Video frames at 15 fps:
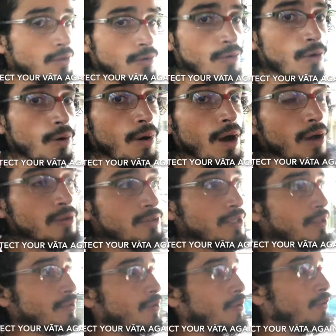you go out
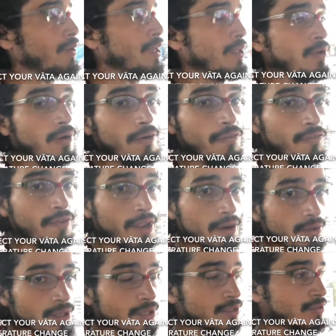and go in of
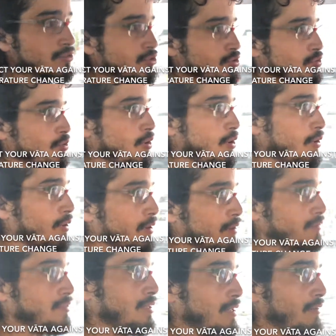very strong
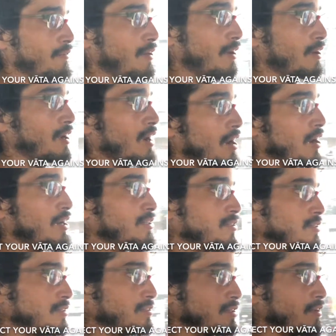and very hard
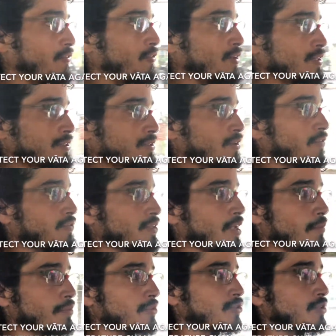difference of
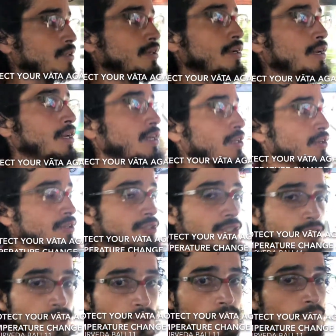temperature, your
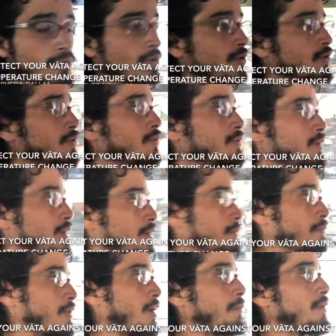system will
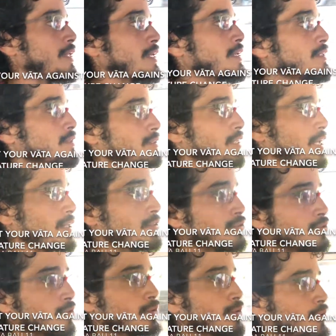probably tend
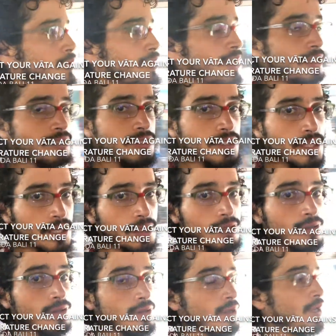to get sick.
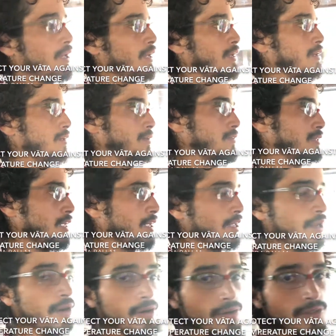Uh, take
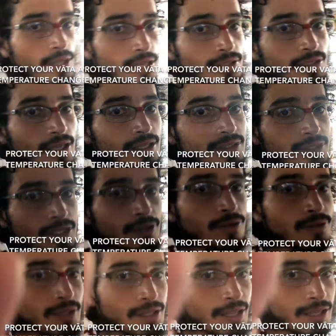care on that and see you
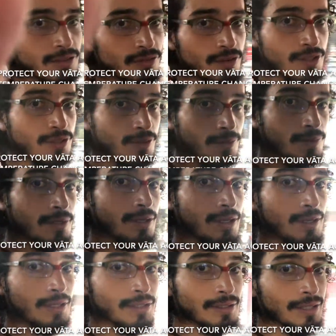in the next video.
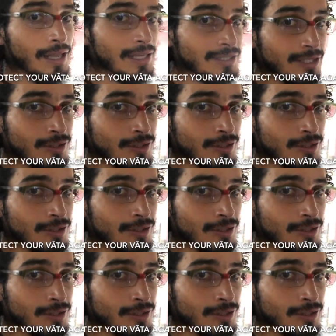Nice